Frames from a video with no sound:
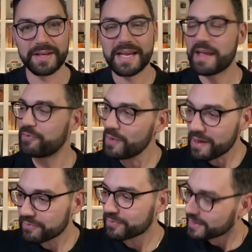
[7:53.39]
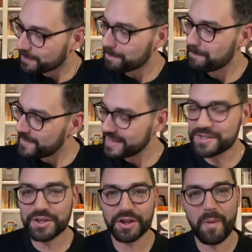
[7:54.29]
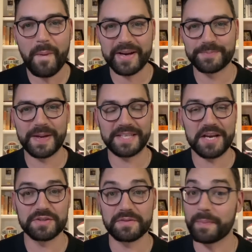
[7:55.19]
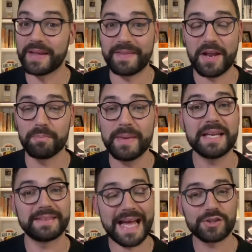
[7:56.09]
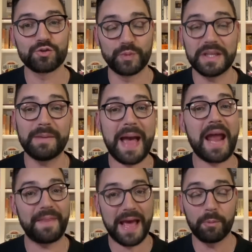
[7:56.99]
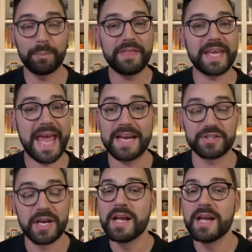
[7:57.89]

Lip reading: If you have mid to low expectations of something and they don't meet it, that's really bad, and that'll be the case.